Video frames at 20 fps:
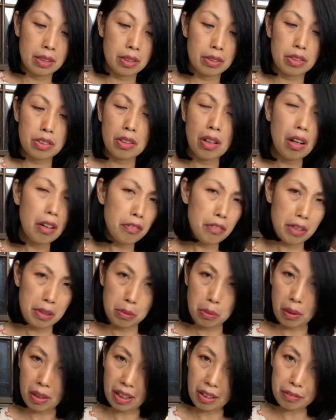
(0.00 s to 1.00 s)

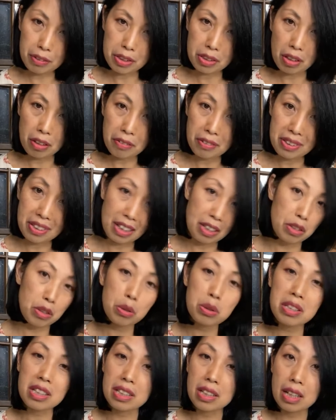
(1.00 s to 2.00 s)
solvent, whatever solvent they
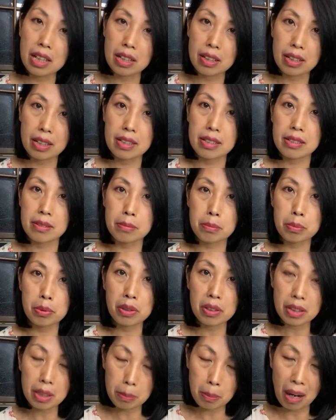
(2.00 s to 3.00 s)
use in here, is
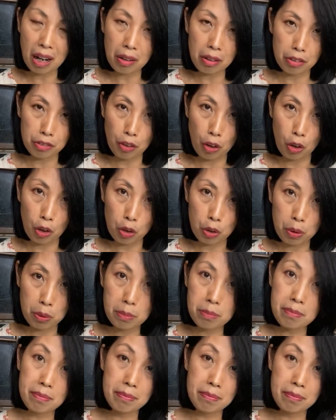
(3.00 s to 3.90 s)
pretty powerful.